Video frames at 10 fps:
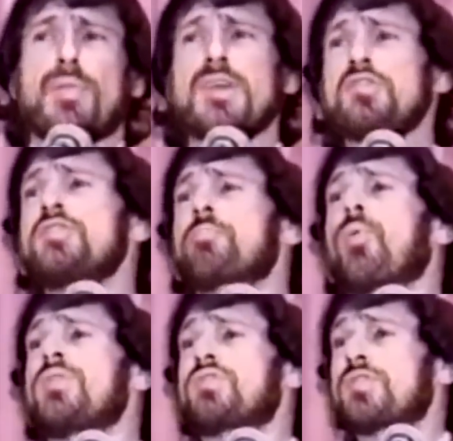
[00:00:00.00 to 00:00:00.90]
this is
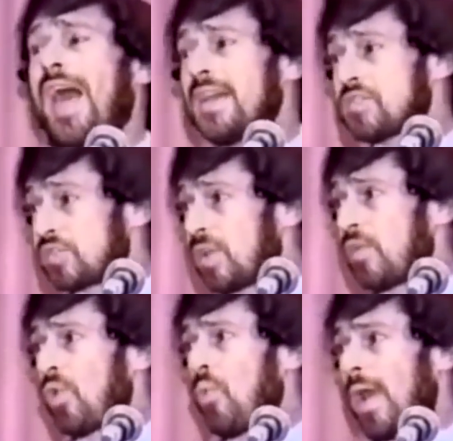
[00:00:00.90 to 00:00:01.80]

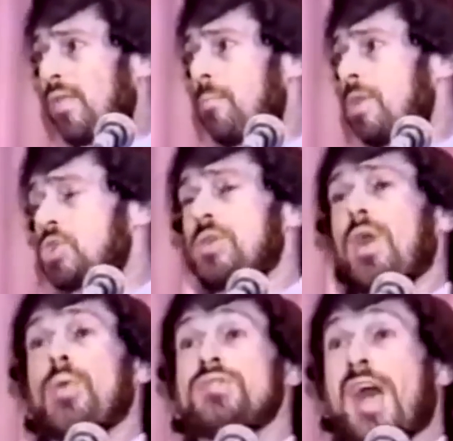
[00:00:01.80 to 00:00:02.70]
precisely the way the
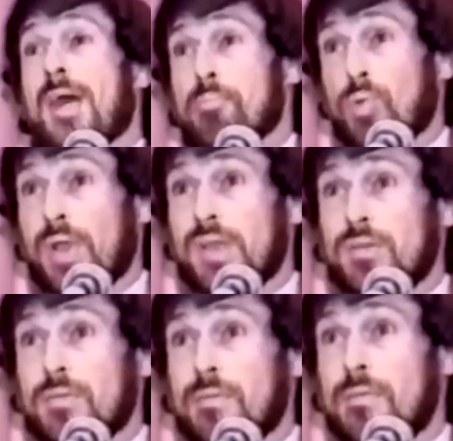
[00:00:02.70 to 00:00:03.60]
missionaries operate
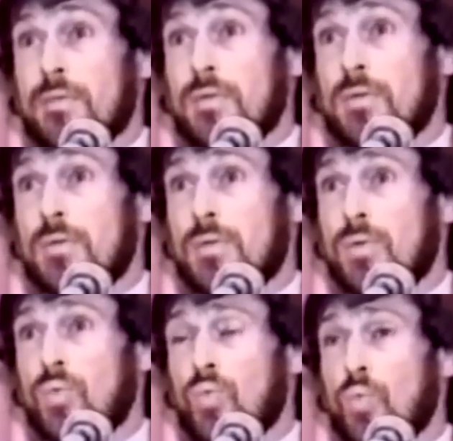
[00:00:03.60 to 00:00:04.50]

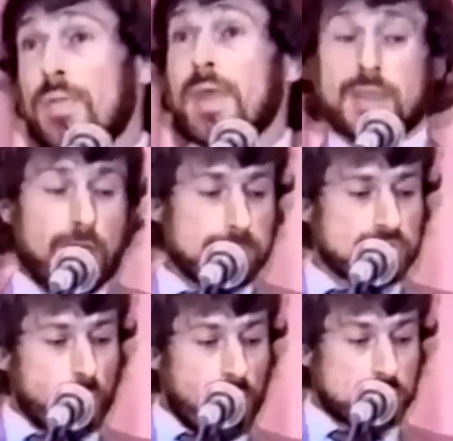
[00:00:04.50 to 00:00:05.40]
when they come
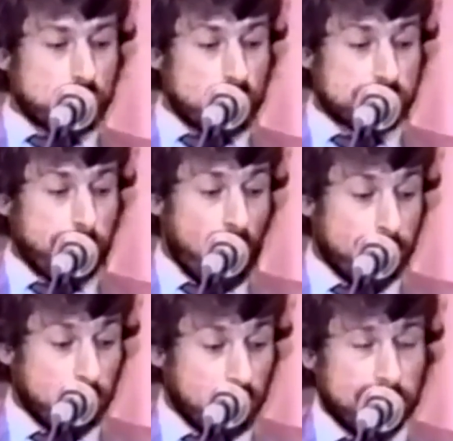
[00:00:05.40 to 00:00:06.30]
to our Jewish
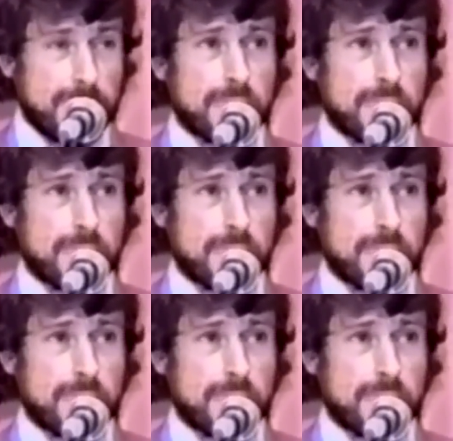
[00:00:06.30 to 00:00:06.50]
Bible.